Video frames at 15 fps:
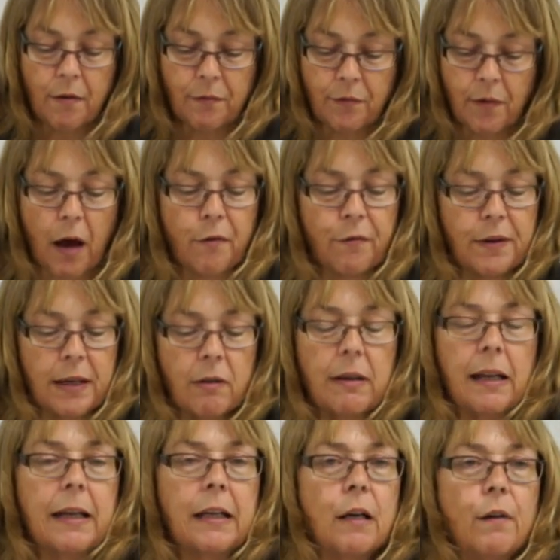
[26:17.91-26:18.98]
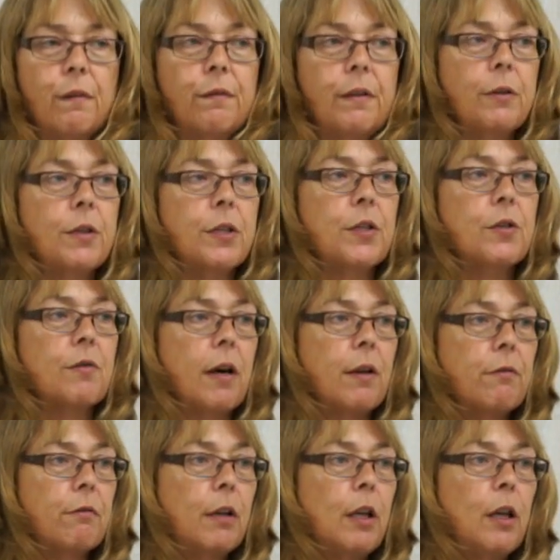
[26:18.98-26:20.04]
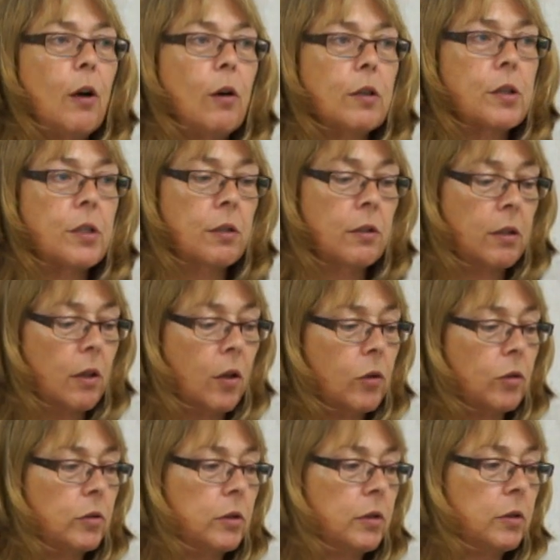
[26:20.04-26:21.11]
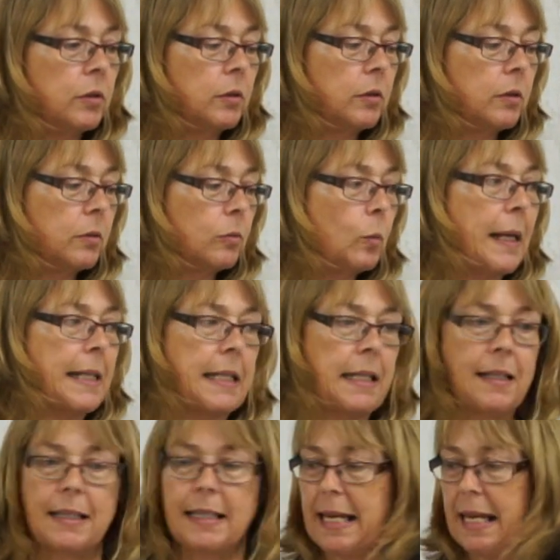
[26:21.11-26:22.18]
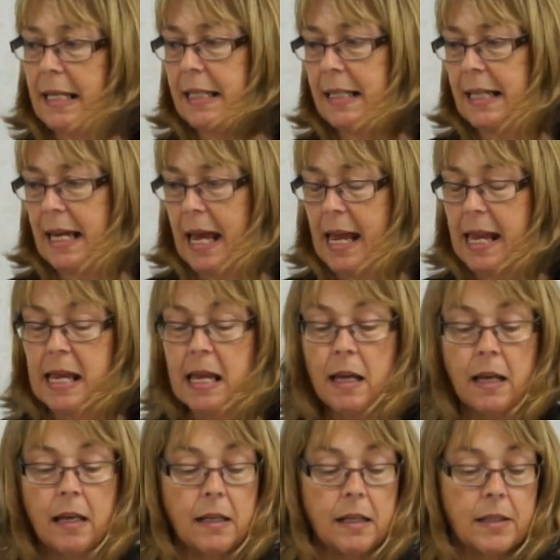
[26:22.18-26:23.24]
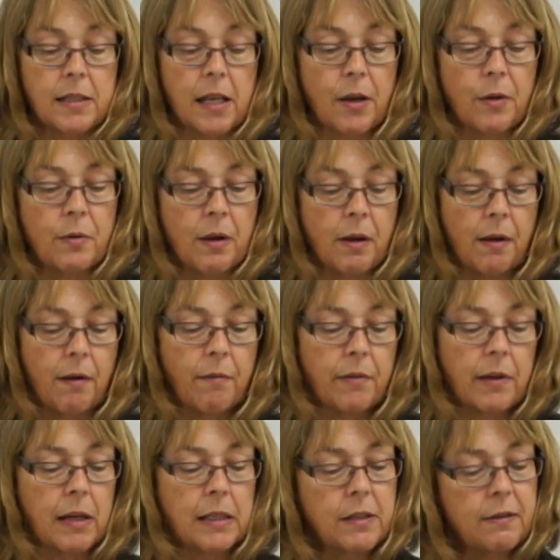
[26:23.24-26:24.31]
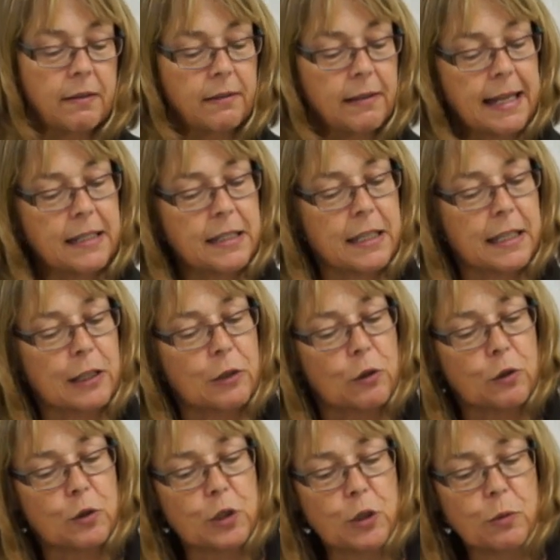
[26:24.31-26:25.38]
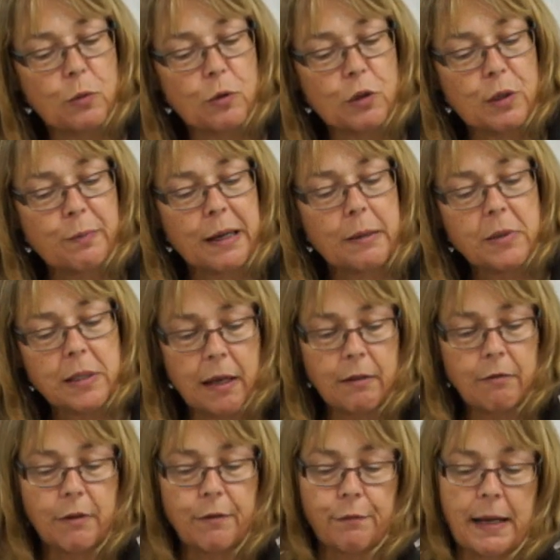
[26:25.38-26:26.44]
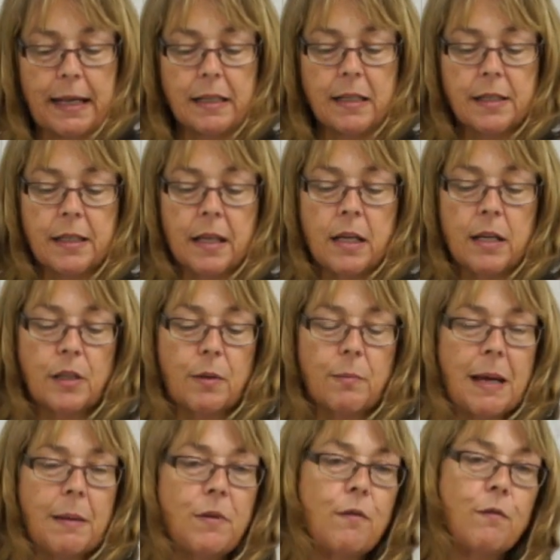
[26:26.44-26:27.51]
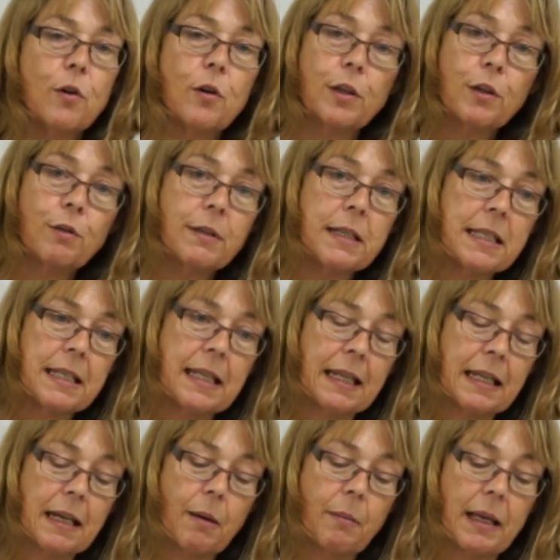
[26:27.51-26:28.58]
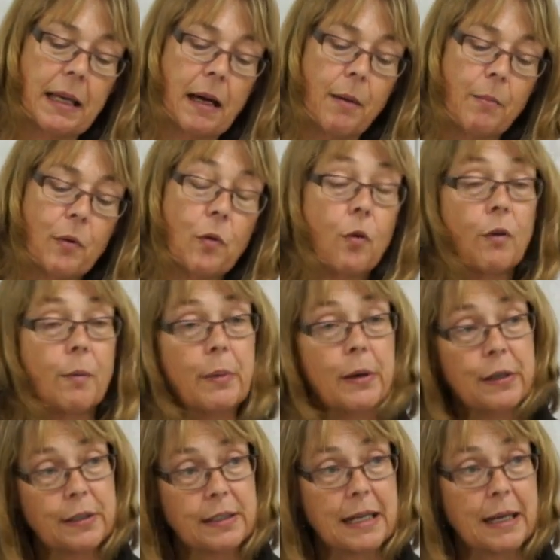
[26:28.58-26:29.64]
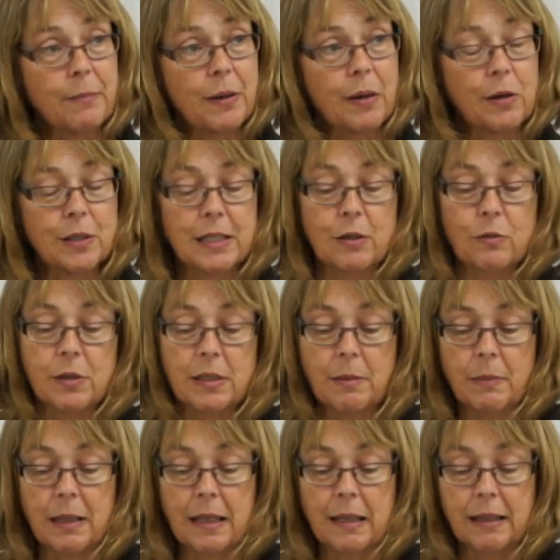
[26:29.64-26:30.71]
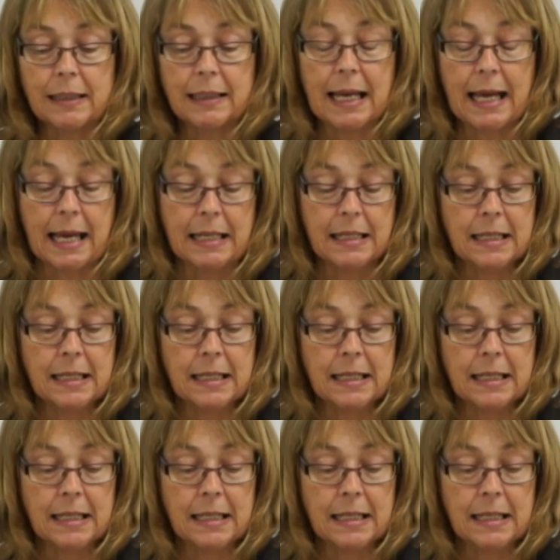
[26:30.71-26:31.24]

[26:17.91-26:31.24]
I feel like I've focused rather a lot on weddings here today. So kind of lending a nod towards perhaps other events. So maybe you've got a christening coming up or a birthday party or something like that.